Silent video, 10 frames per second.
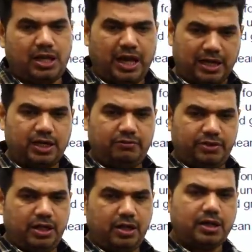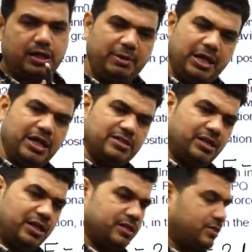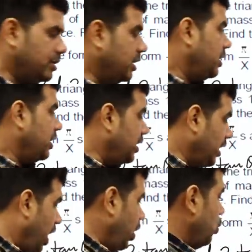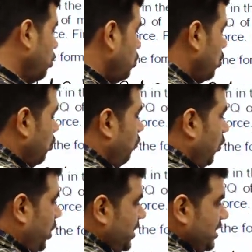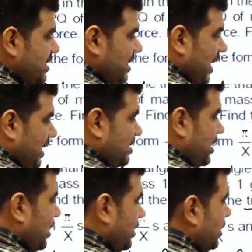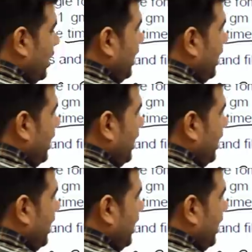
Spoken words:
Angle will remain as it is. Now, what is X tan theta?